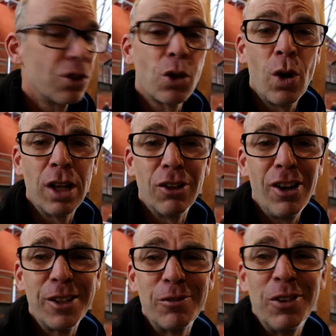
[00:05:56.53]
Quite
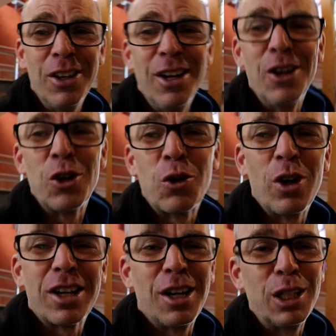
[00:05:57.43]
light,
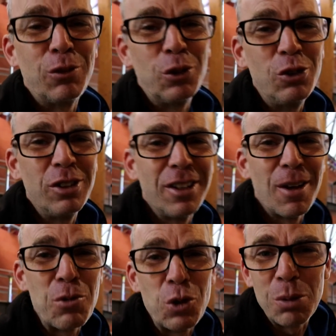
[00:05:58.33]
quite colourful.
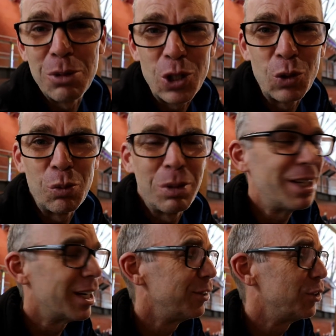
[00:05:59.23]
I'm sure the missus would
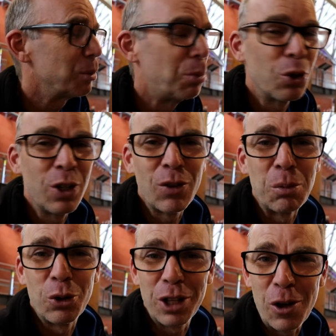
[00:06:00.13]
be disappointed if I
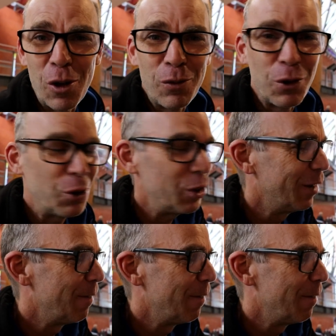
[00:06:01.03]
brought that home for her.